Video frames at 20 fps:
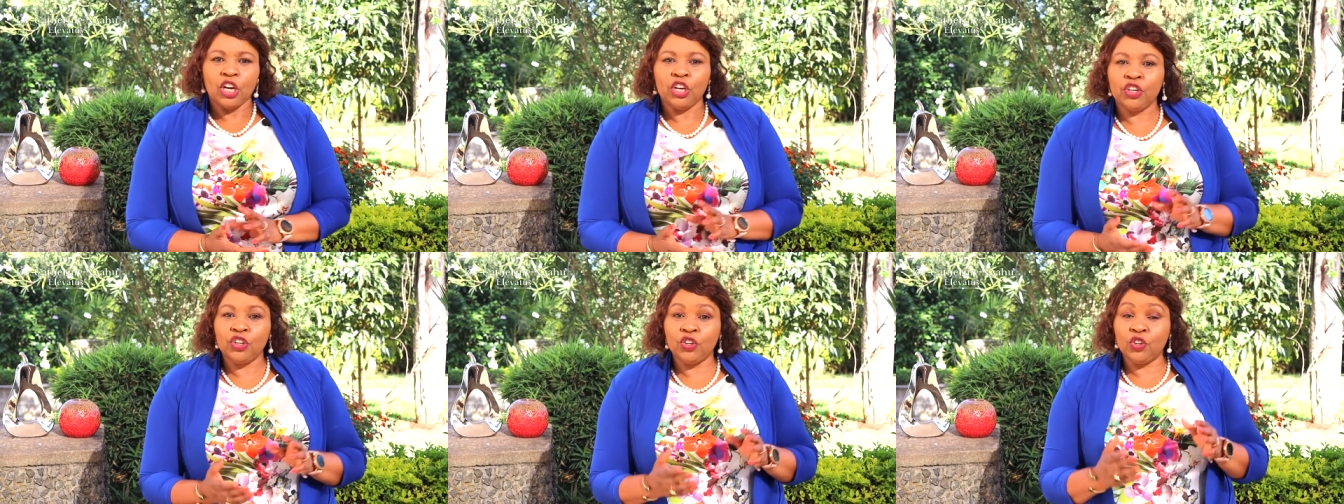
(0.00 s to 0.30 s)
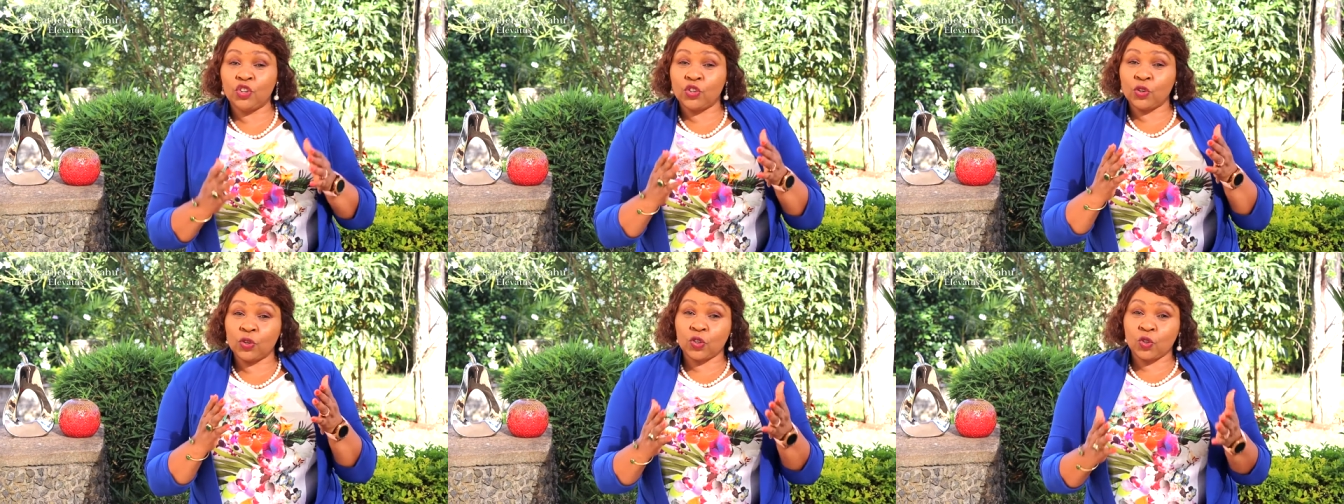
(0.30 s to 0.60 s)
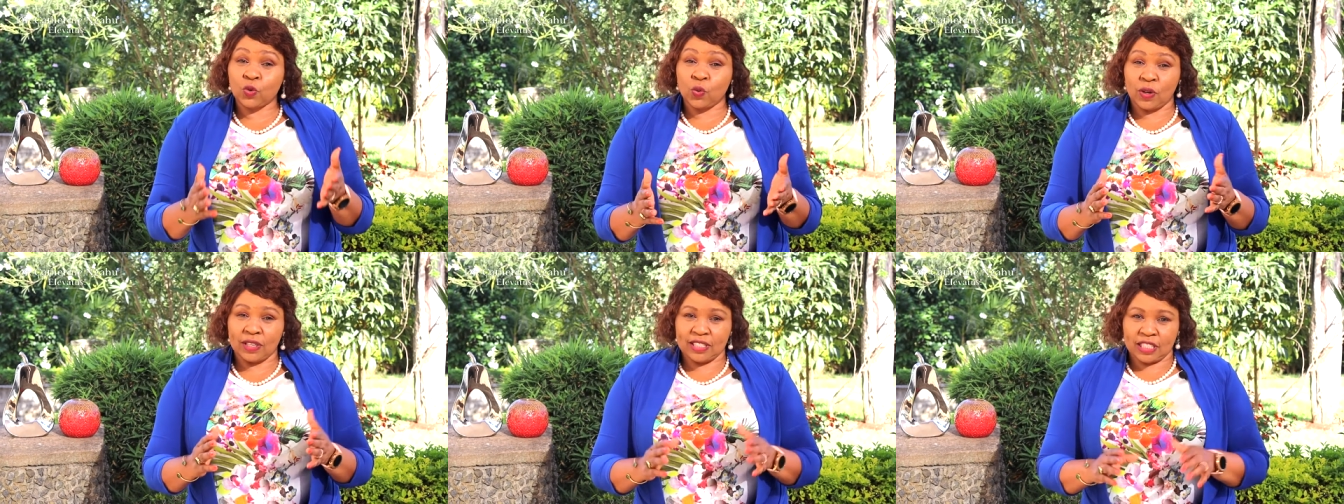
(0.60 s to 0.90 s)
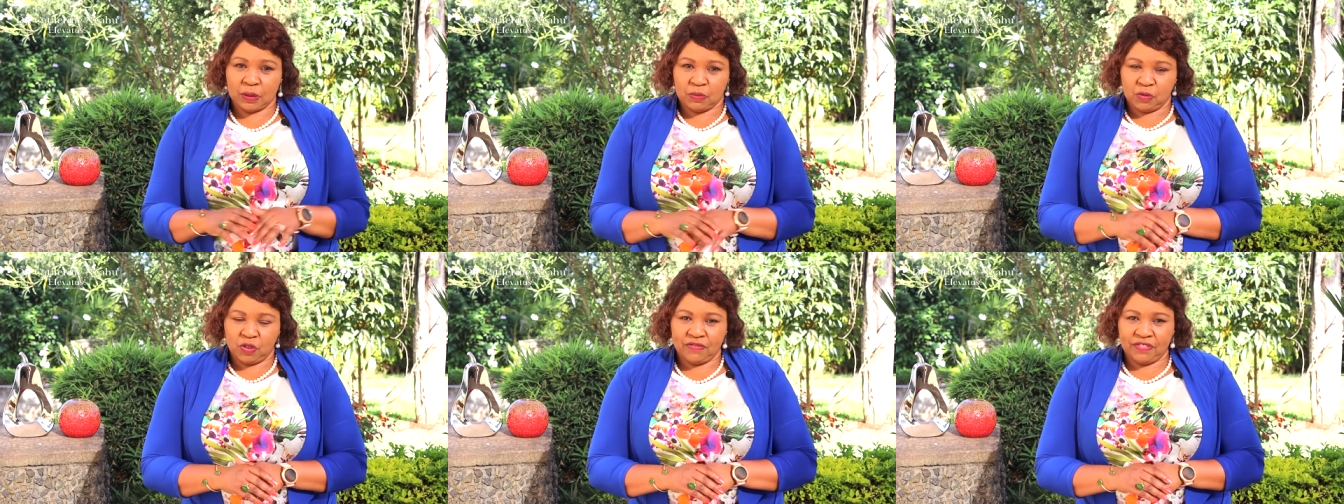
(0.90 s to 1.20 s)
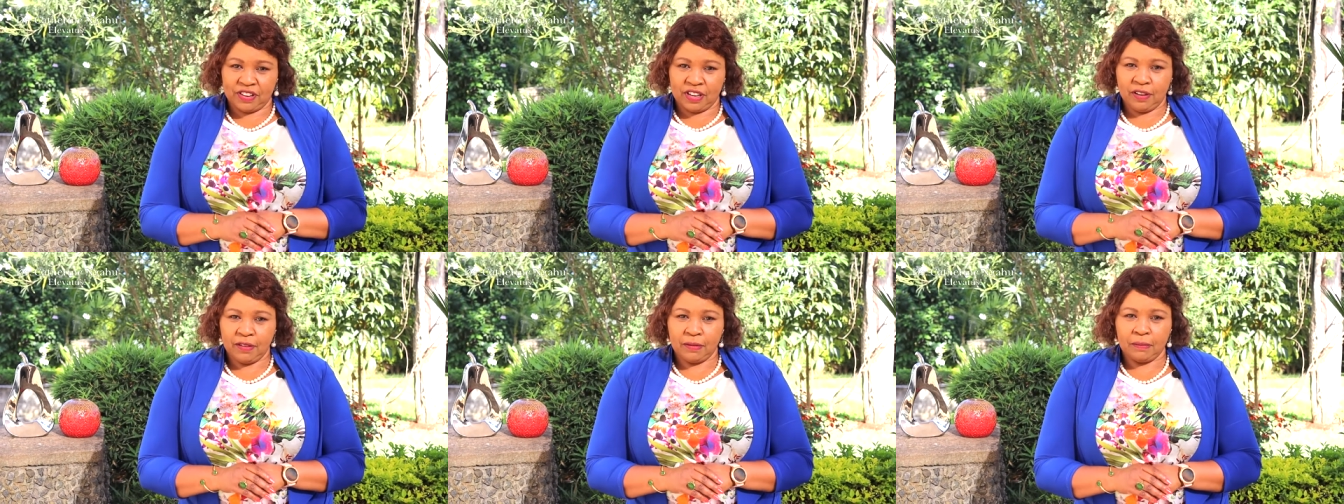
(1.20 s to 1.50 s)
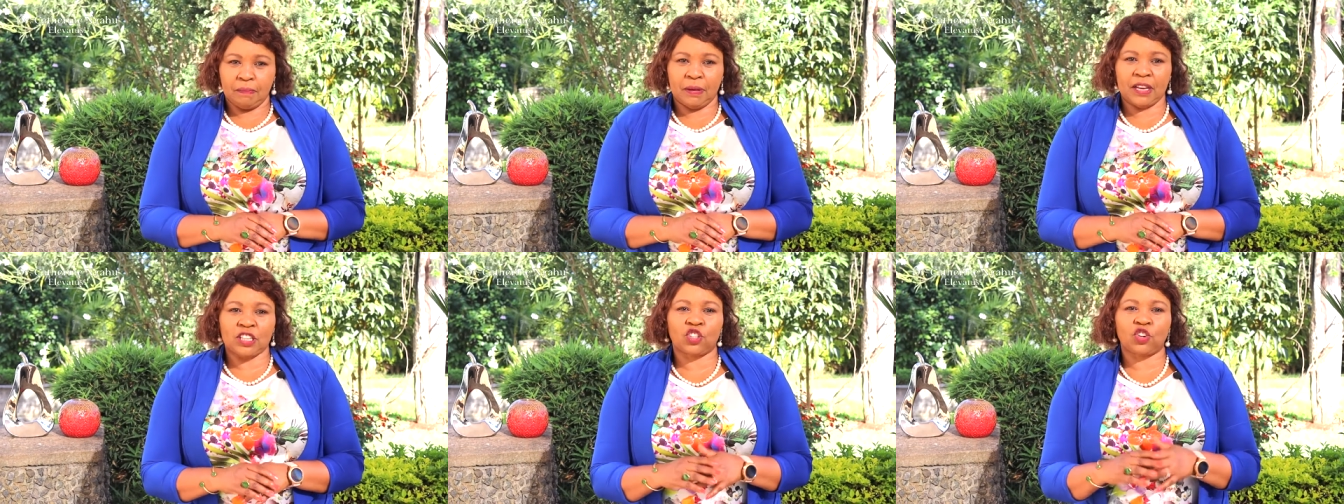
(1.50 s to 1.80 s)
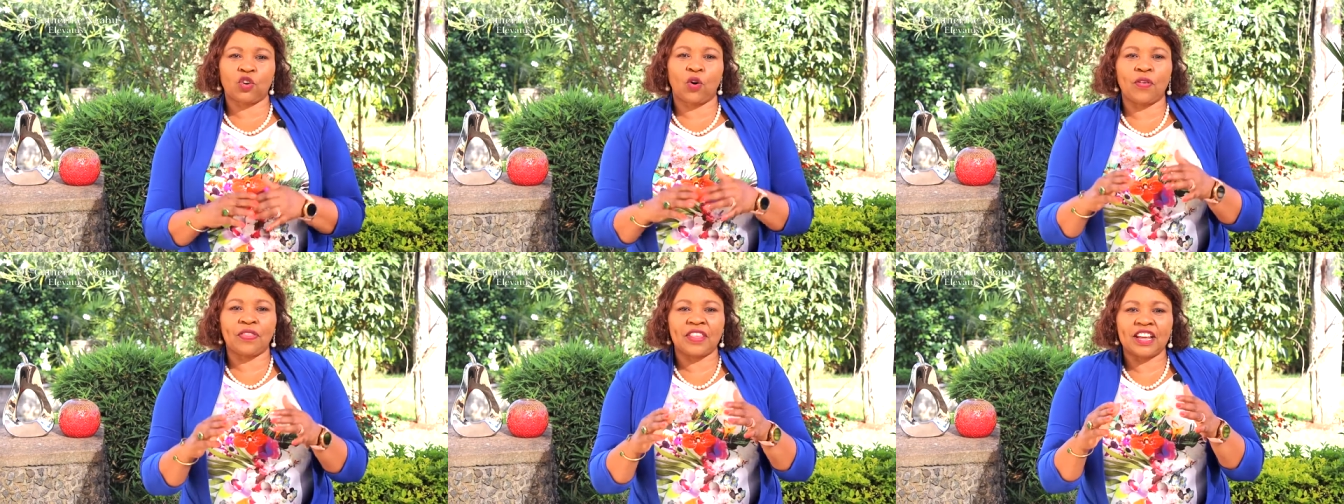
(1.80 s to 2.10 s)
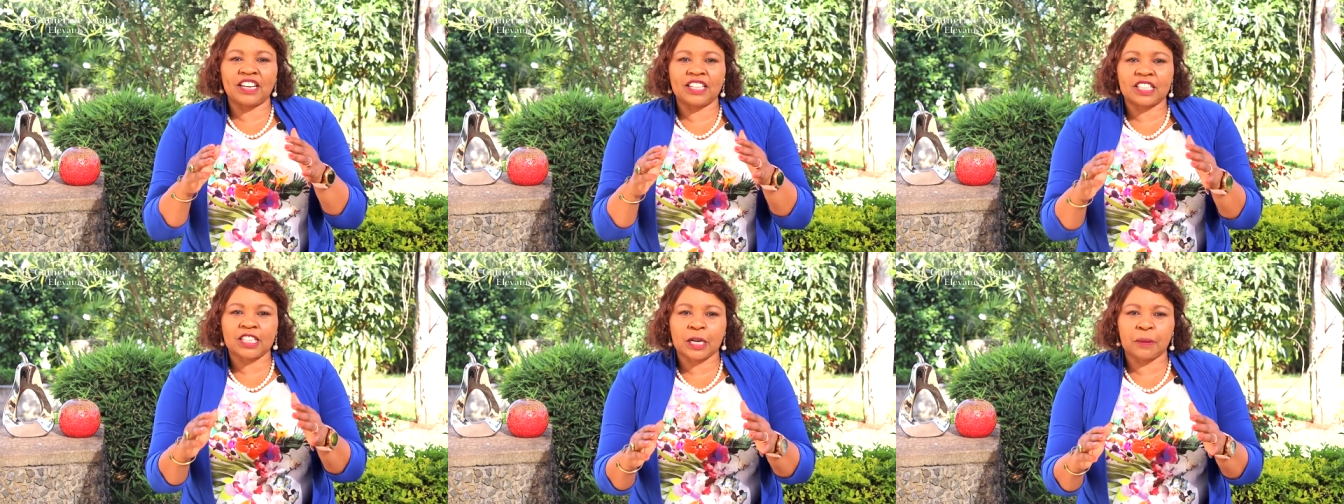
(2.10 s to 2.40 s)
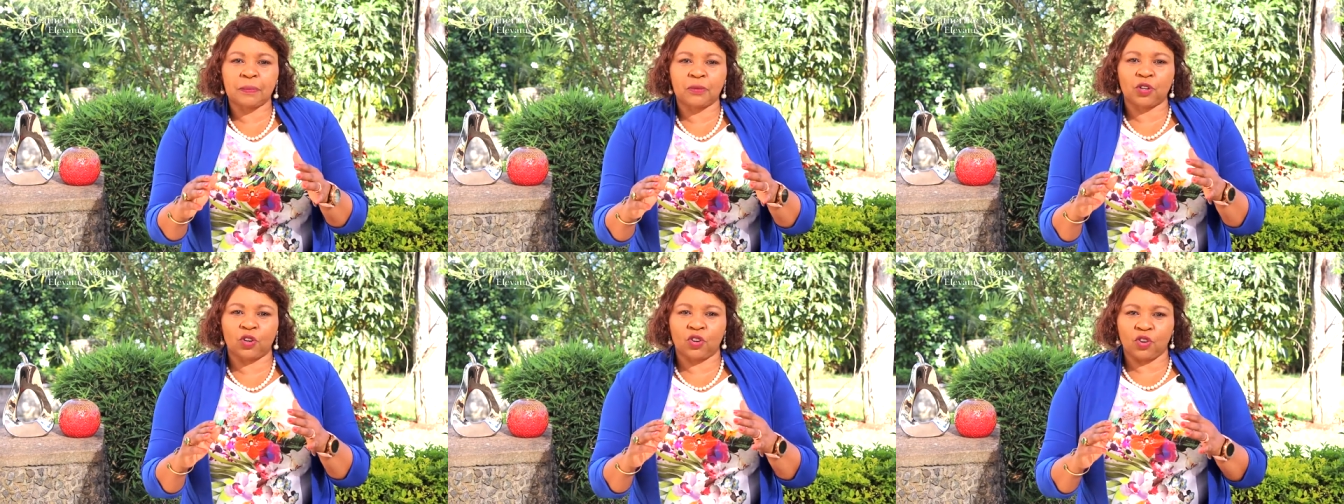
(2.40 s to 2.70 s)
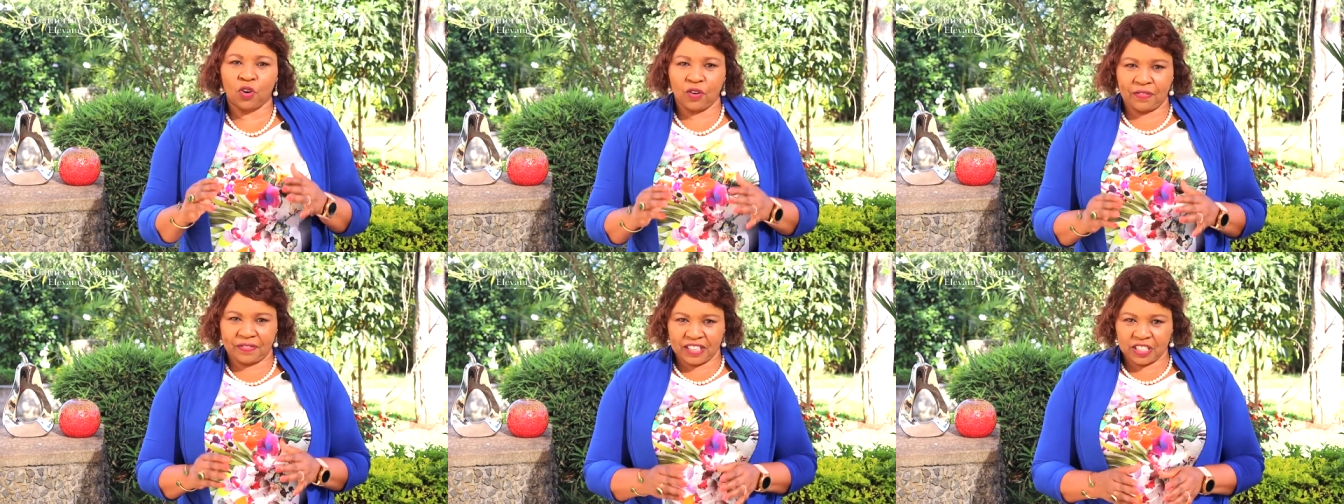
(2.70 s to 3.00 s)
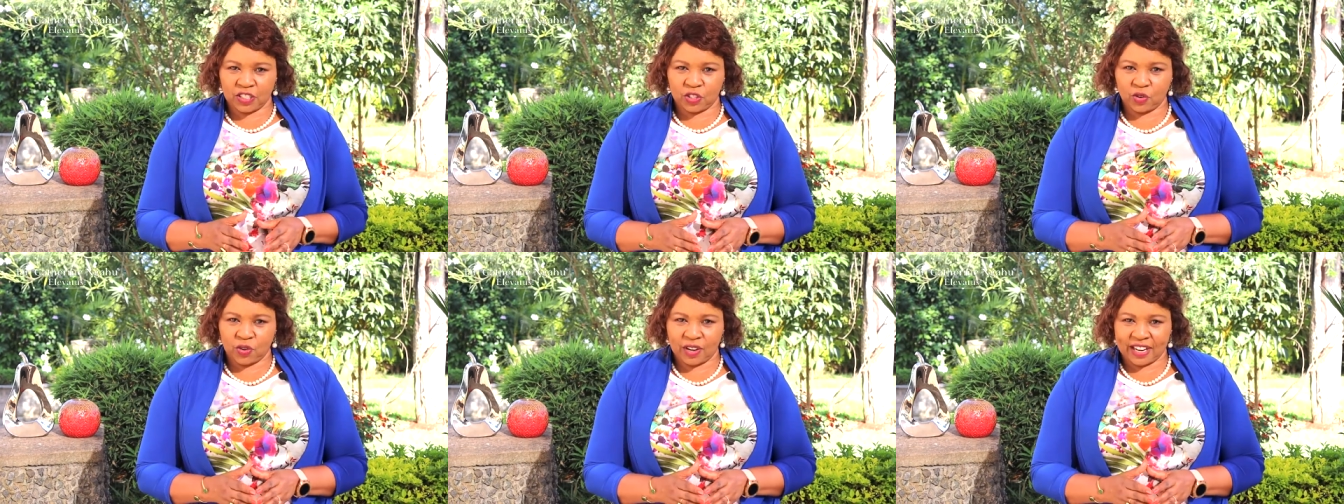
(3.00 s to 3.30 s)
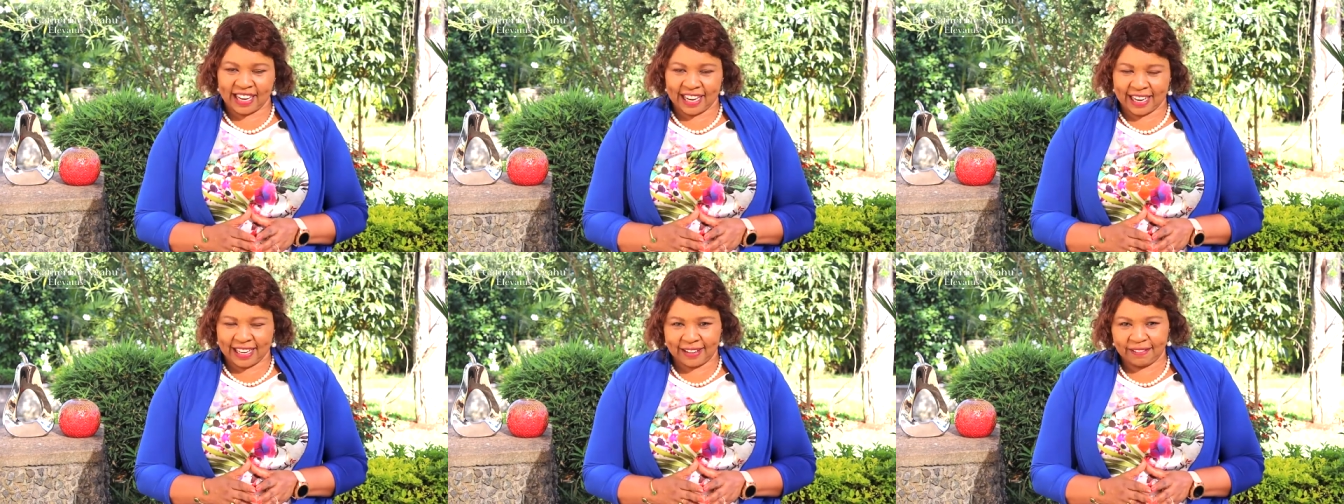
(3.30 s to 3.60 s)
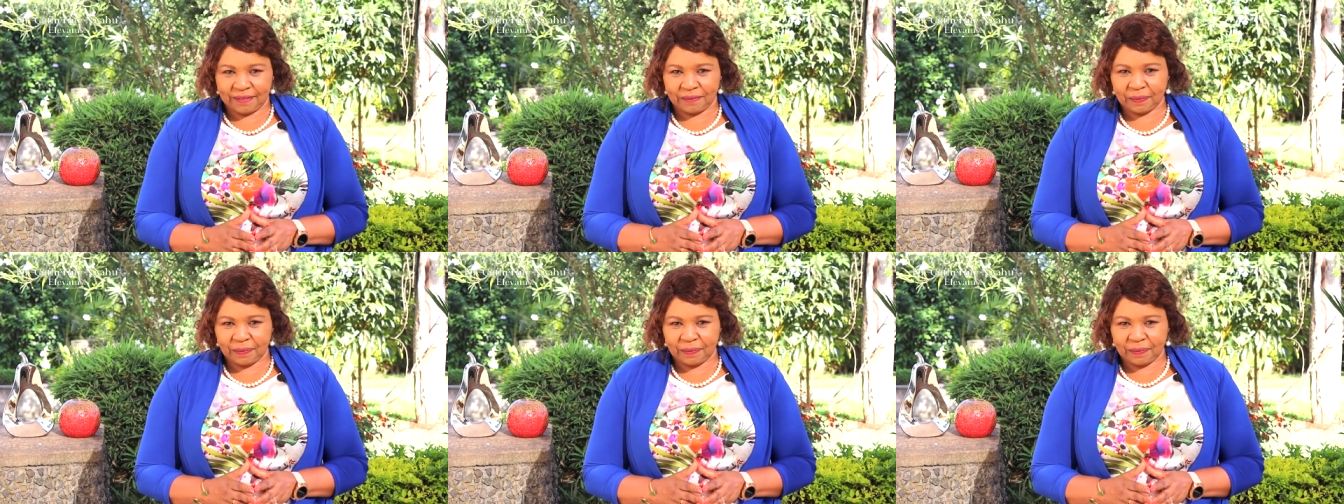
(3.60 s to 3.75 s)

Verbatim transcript: You choose to watch a movie based on the description of the storyline.